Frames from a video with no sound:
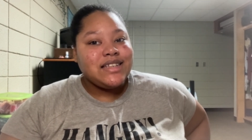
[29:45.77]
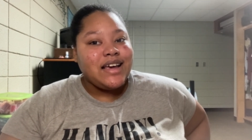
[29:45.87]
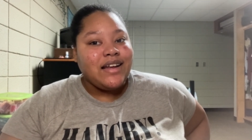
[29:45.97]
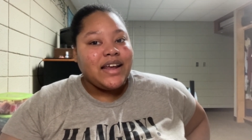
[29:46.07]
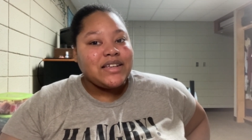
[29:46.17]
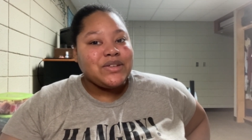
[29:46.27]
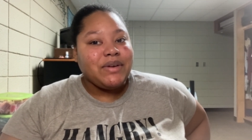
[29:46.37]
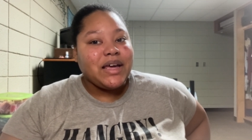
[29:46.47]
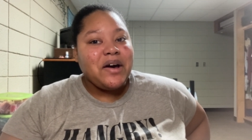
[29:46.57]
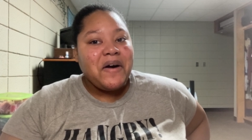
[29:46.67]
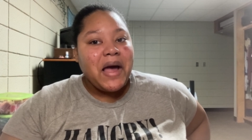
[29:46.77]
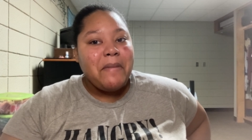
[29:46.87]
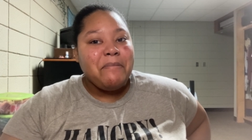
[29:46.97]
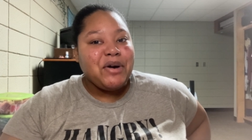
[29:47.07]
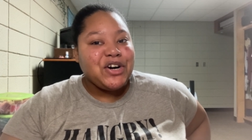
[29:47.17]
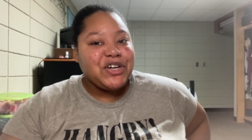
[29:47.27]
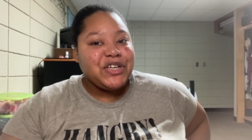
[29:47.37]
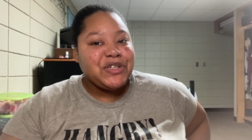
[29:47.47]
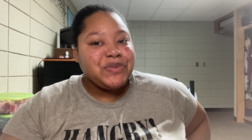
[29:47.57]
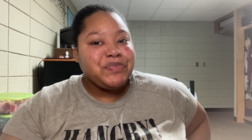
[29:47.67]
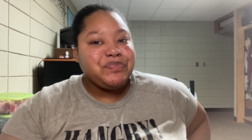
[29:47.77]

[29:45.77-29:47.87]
y'all next week. Okay, bye.